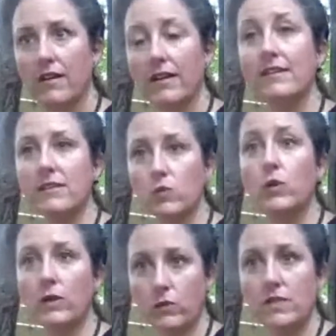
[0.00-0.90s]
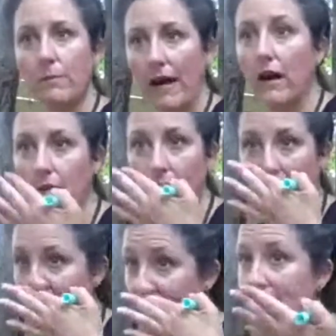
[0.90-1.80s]
Like, that's what it was about,
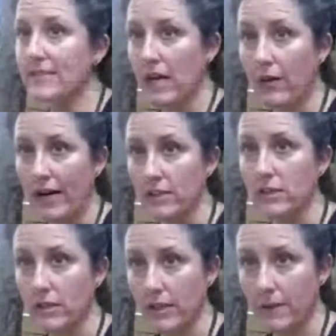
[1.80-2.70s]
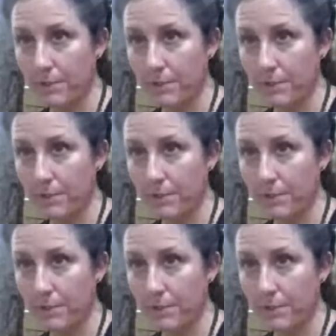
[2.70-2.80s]
right? Like, that's how I took it.